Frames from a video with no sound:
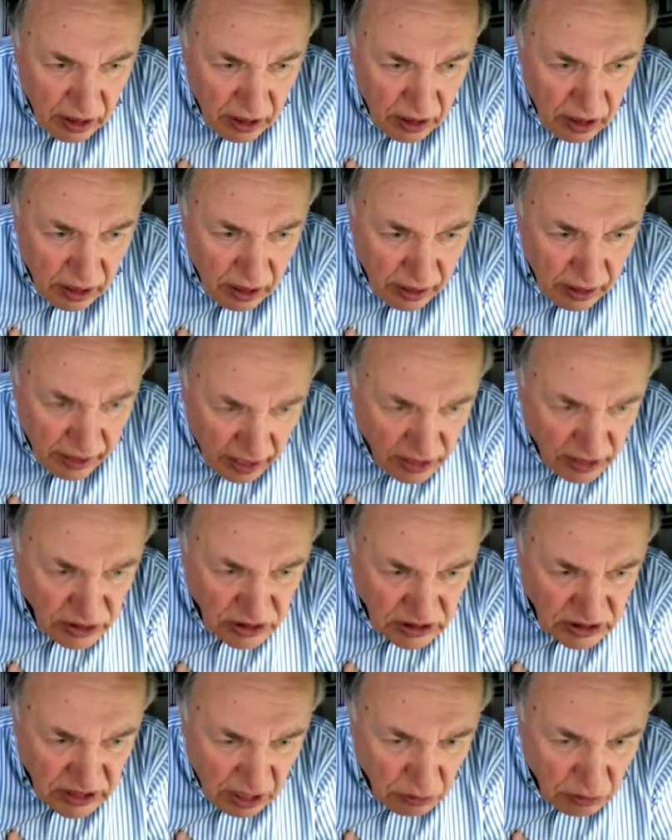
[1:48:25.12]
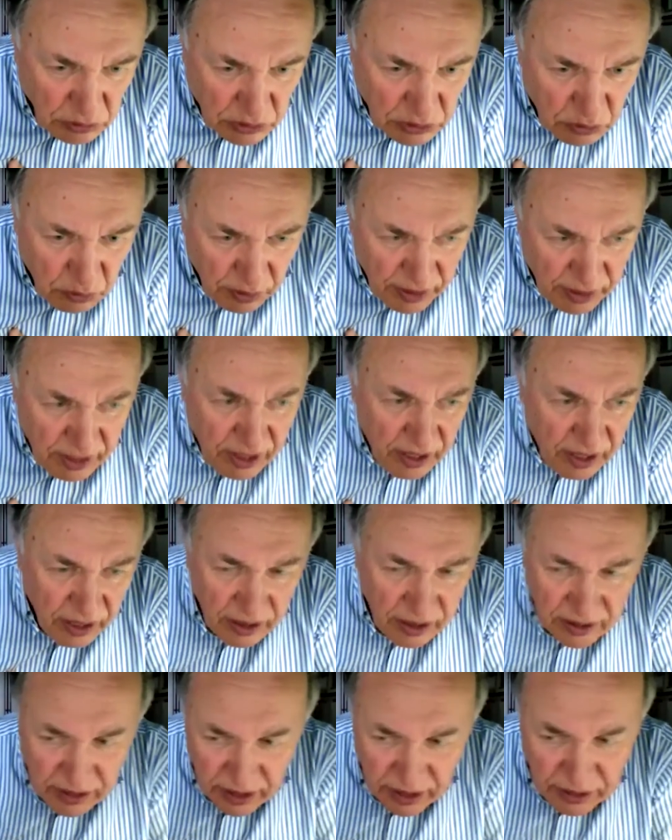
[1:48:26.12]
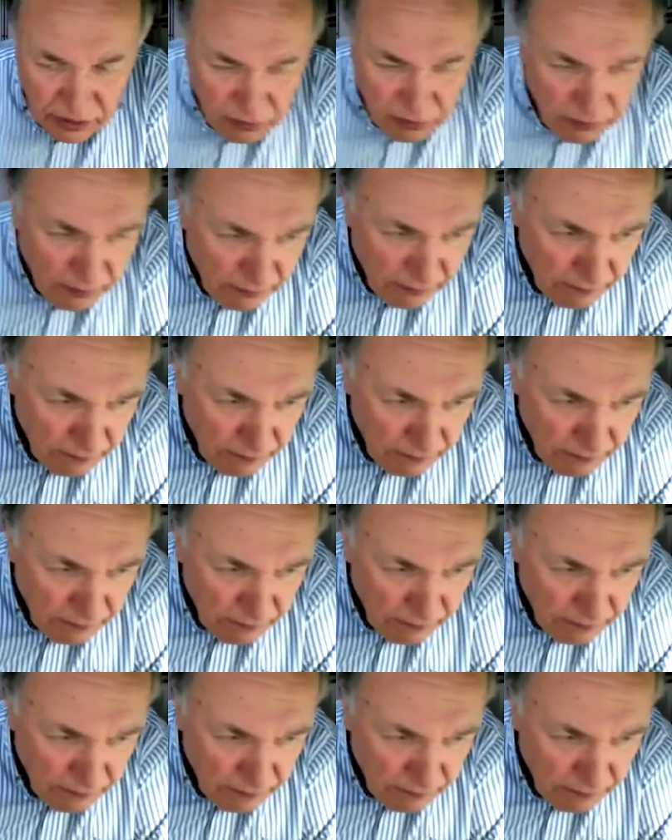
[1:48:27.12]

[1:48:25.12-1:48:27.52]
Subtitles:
against South Korea. Thank you.